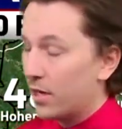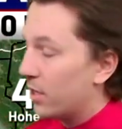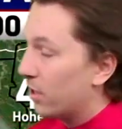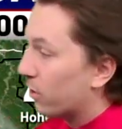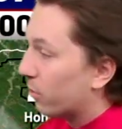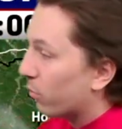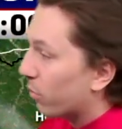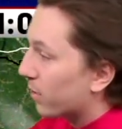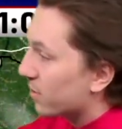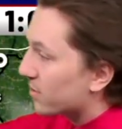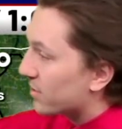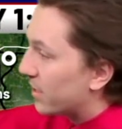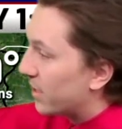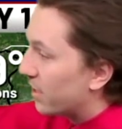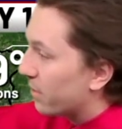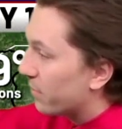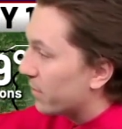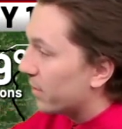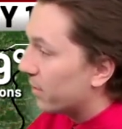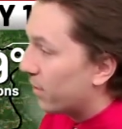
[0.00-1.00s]
across the
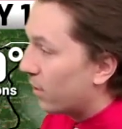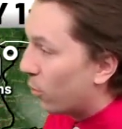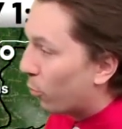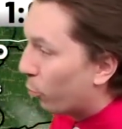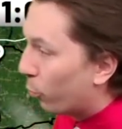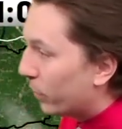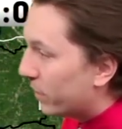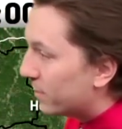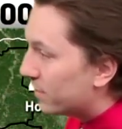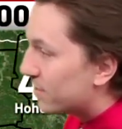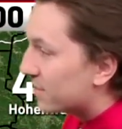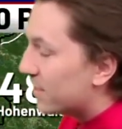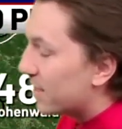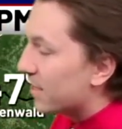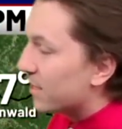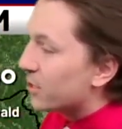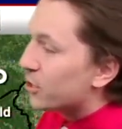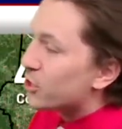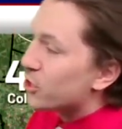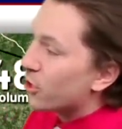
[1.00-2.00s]
area. Wind
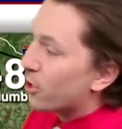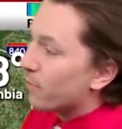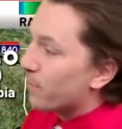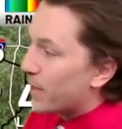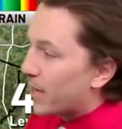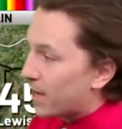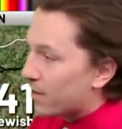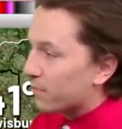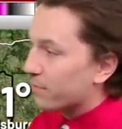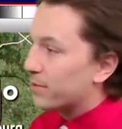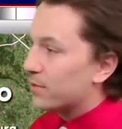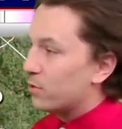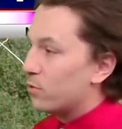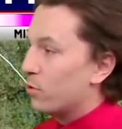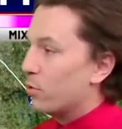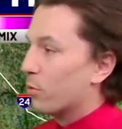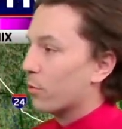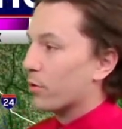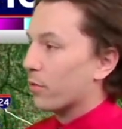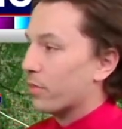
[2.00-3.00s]
staying sharp out of the
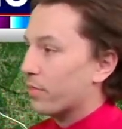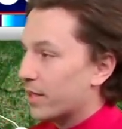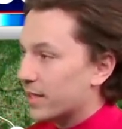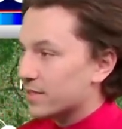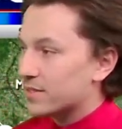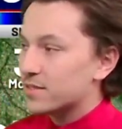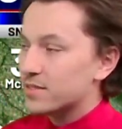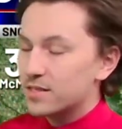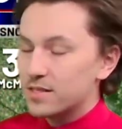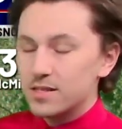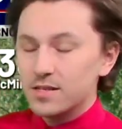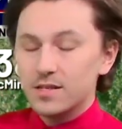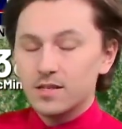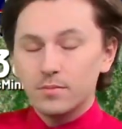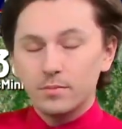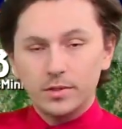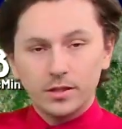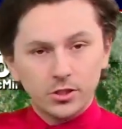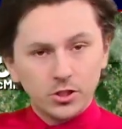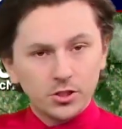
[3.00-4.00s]
north. That's
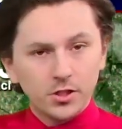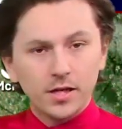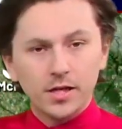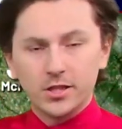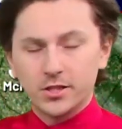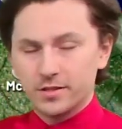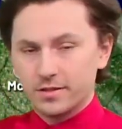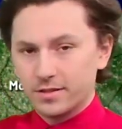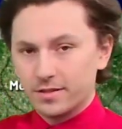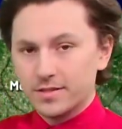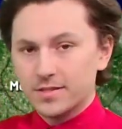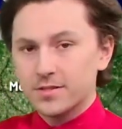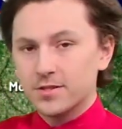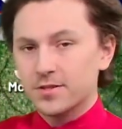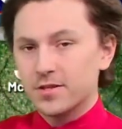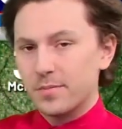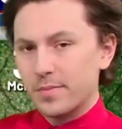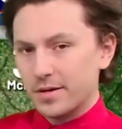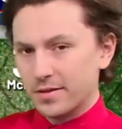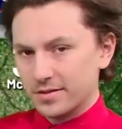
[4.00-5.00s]
the big change. I think that's going
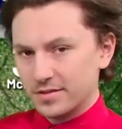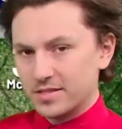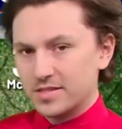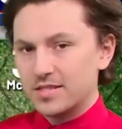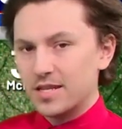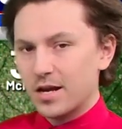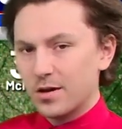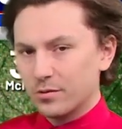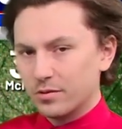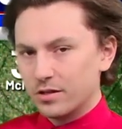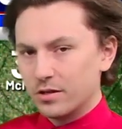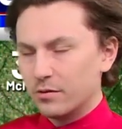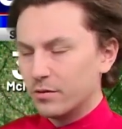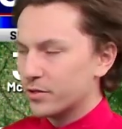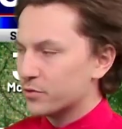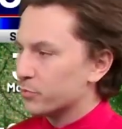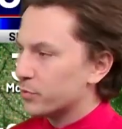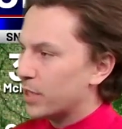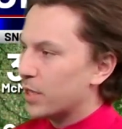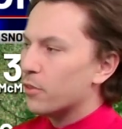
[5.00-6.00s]
to come out of the south here
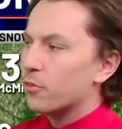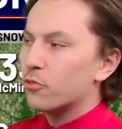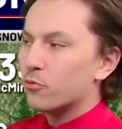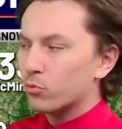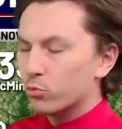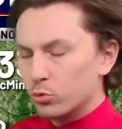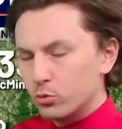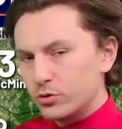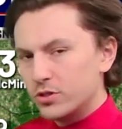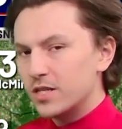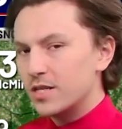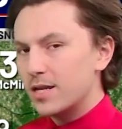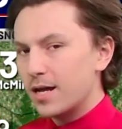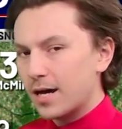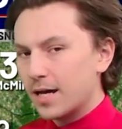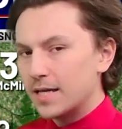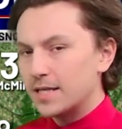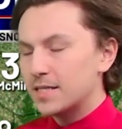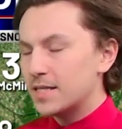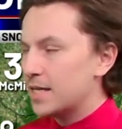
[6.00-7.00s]
as we head through
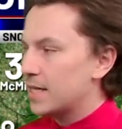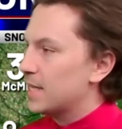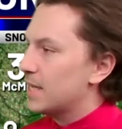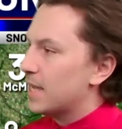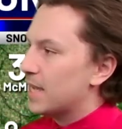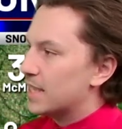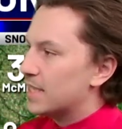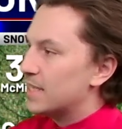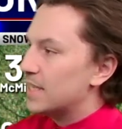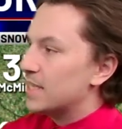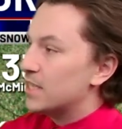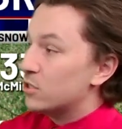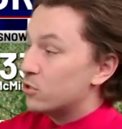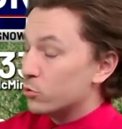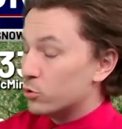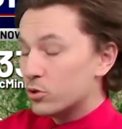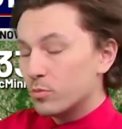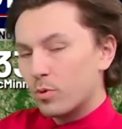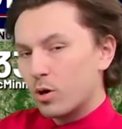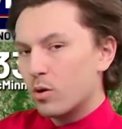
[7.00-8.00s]
tonight and then
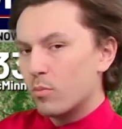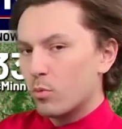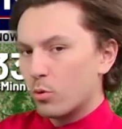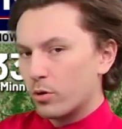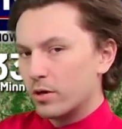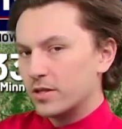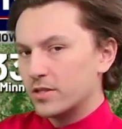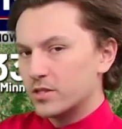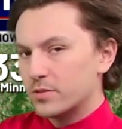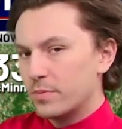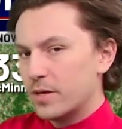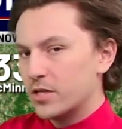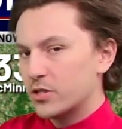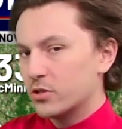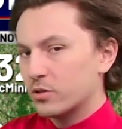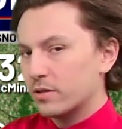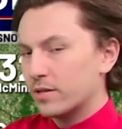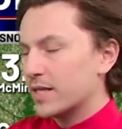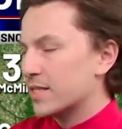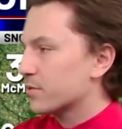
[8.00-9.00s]
into tomorrow morning
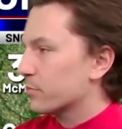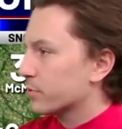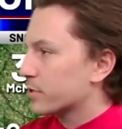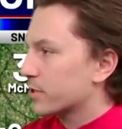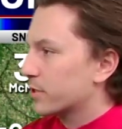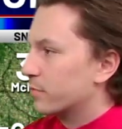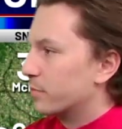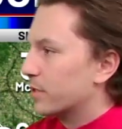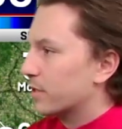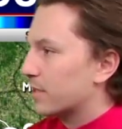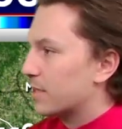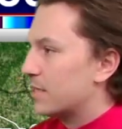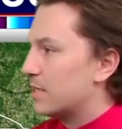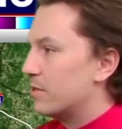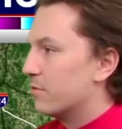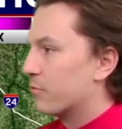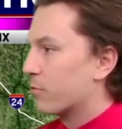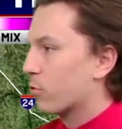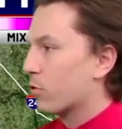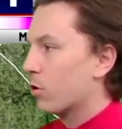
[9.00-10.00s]
especially. That's what's going to be the
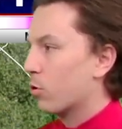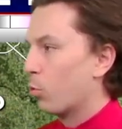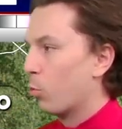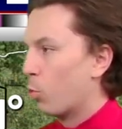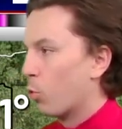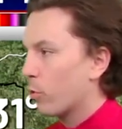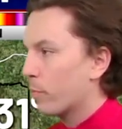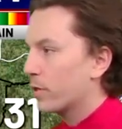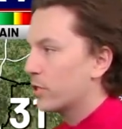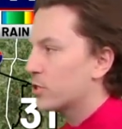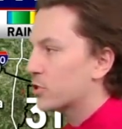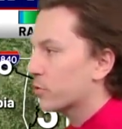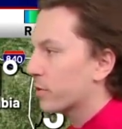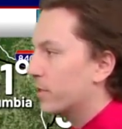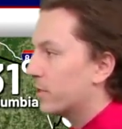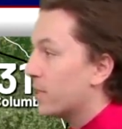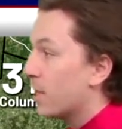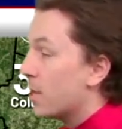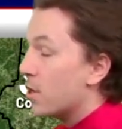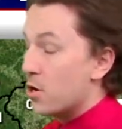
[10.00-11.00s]
key for our warming
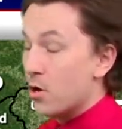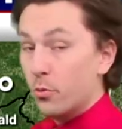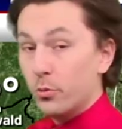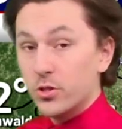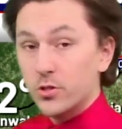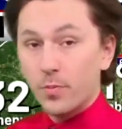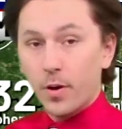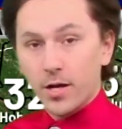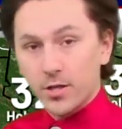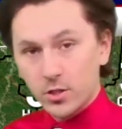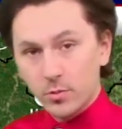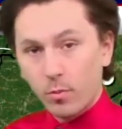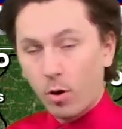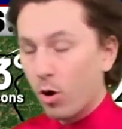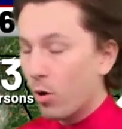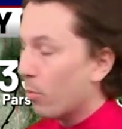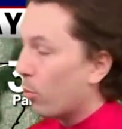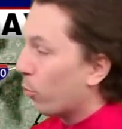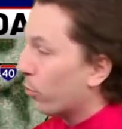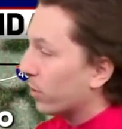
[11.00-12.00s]
trend. Notice by
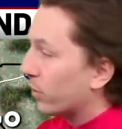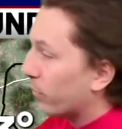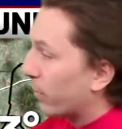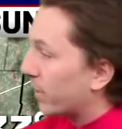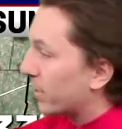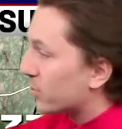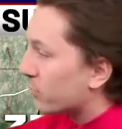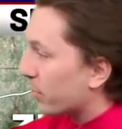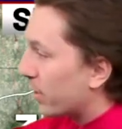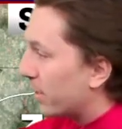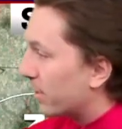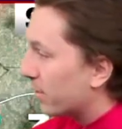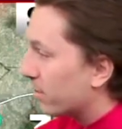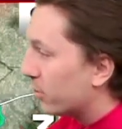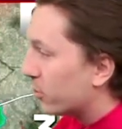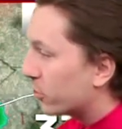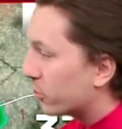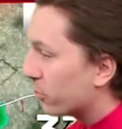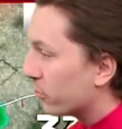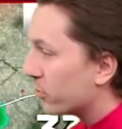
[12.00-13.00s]
tomorrow morning, right, as we're heading
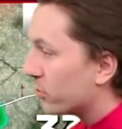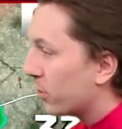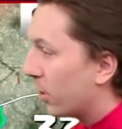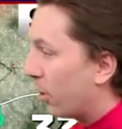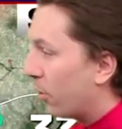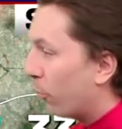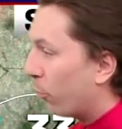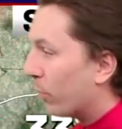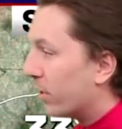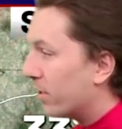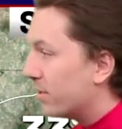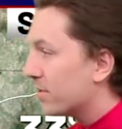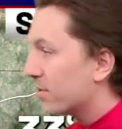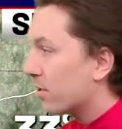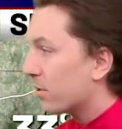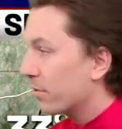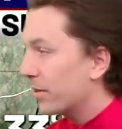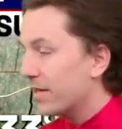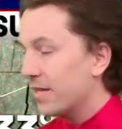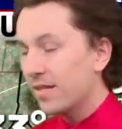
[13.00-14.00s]
to church, wind is
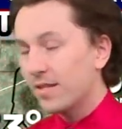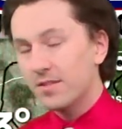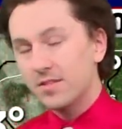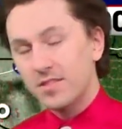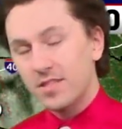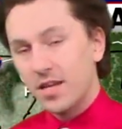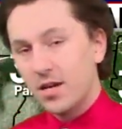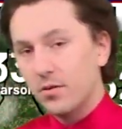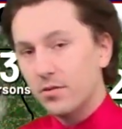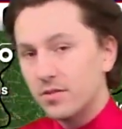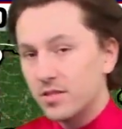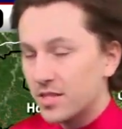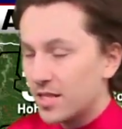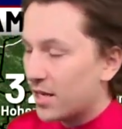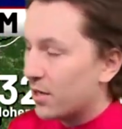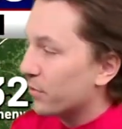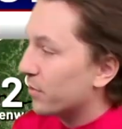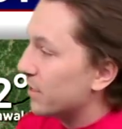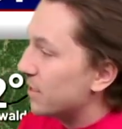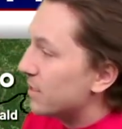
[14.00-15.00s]
already at a south and
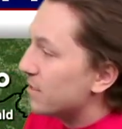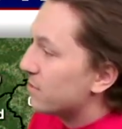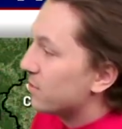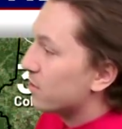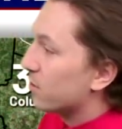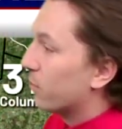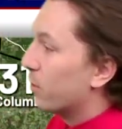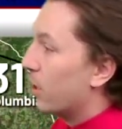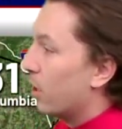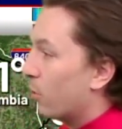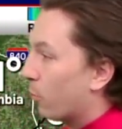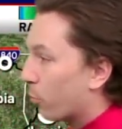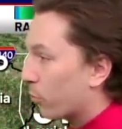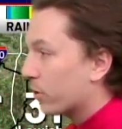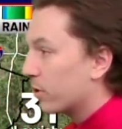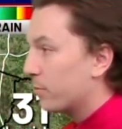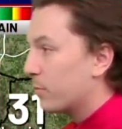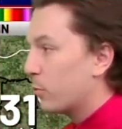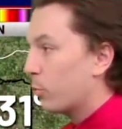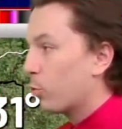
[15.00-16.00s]
southeast. So we're
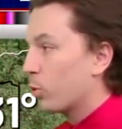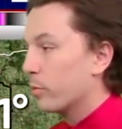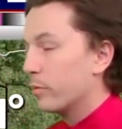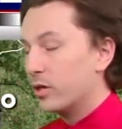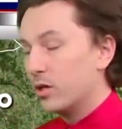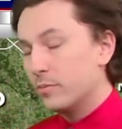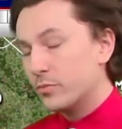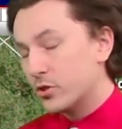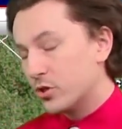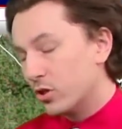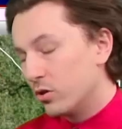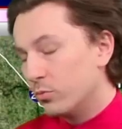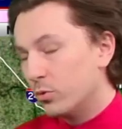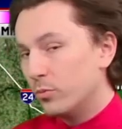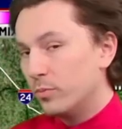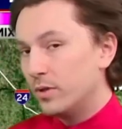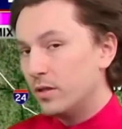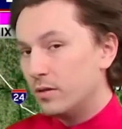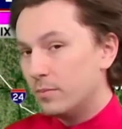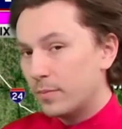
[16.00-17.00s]
going to be warming up. Sure,
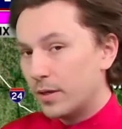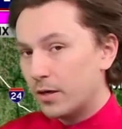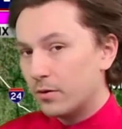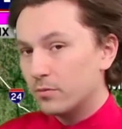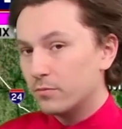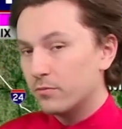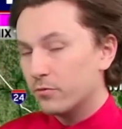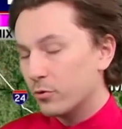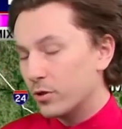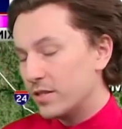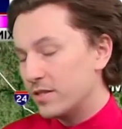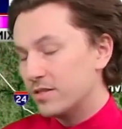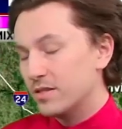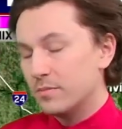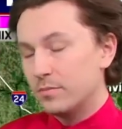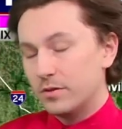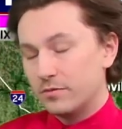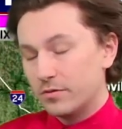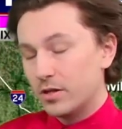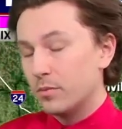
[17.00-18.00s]
we'll be about
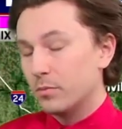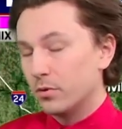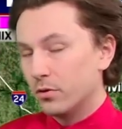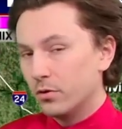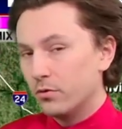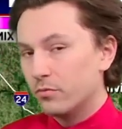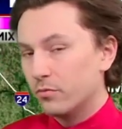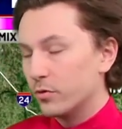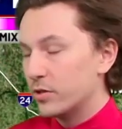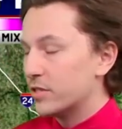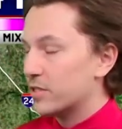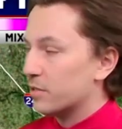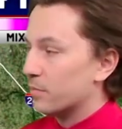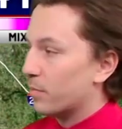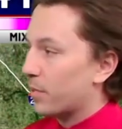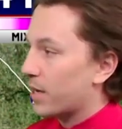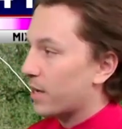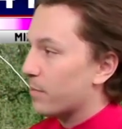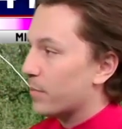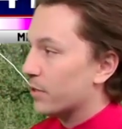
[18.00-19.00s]
freezing, if not below freezing,
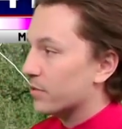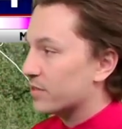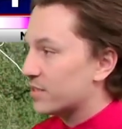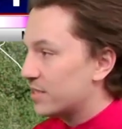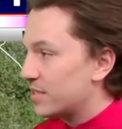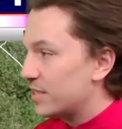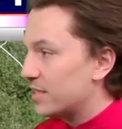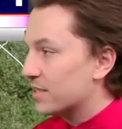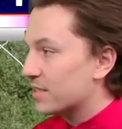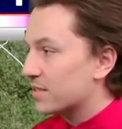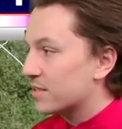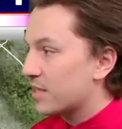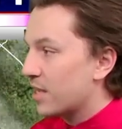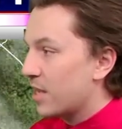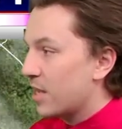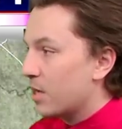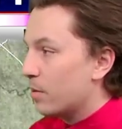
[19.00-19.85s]
by about 6.